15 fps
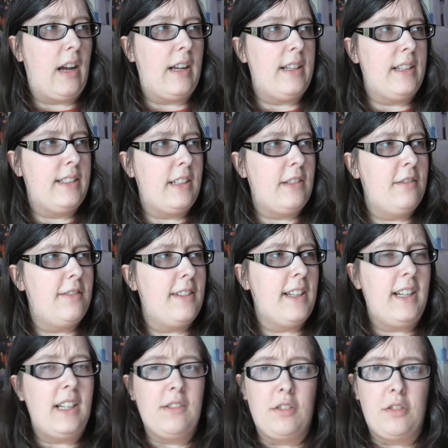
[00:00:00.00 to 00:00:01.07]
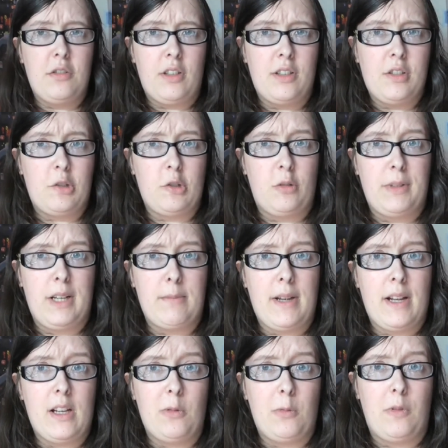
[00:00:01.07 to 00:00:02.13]
I don't think I've ever tried strawberry and
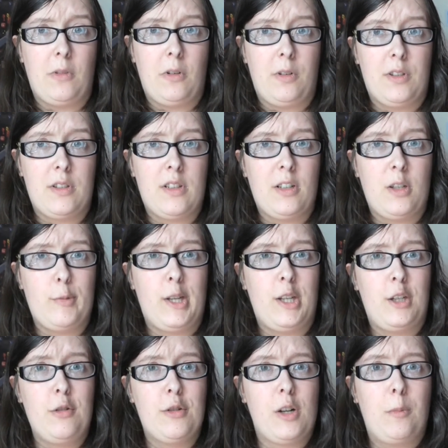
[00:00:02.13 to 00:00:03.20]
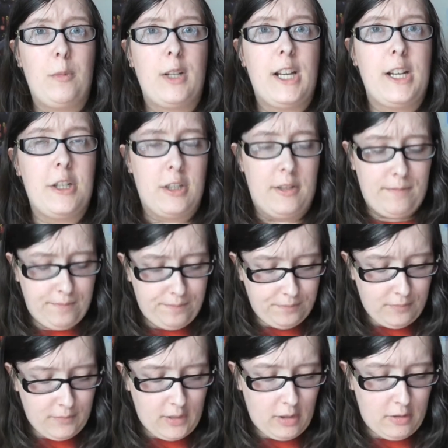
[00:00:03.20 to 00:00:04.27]
mango before. It's going to be a new combination.
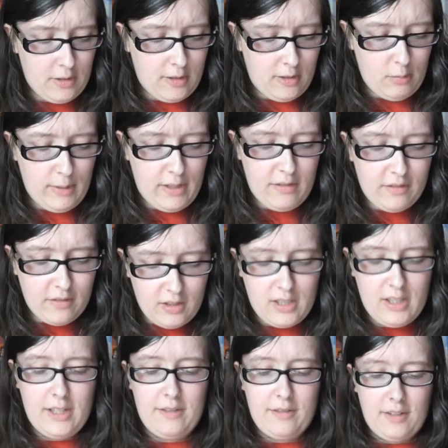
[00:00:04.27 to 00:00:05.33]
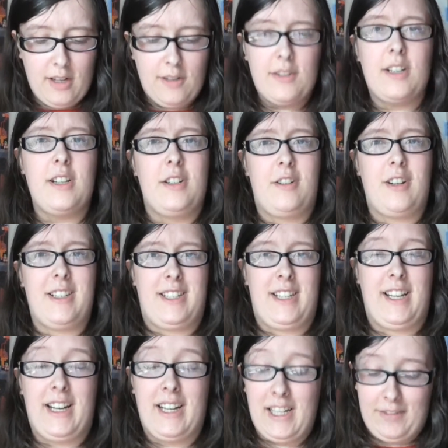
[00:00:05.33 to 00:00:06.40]
So it's going to be really rather
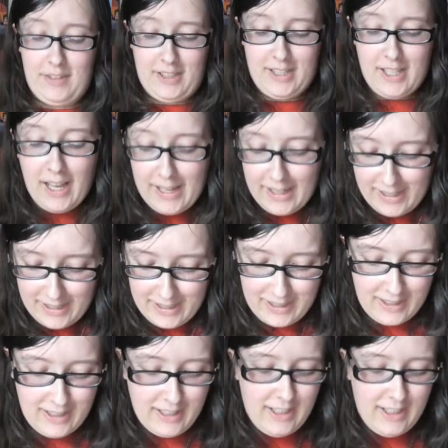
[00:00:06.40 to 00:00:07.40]
interesting, I have to say.